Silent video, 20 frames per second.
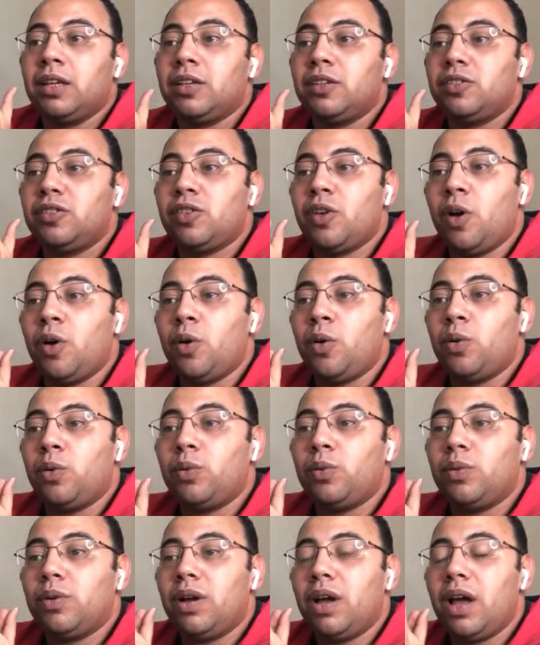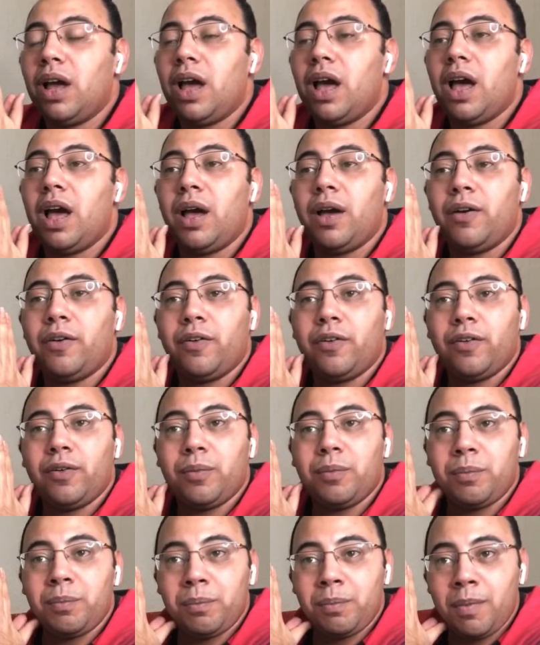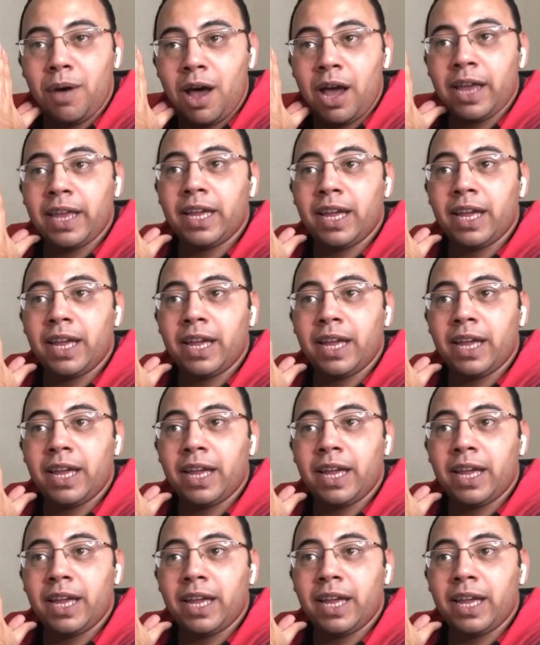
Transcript: So my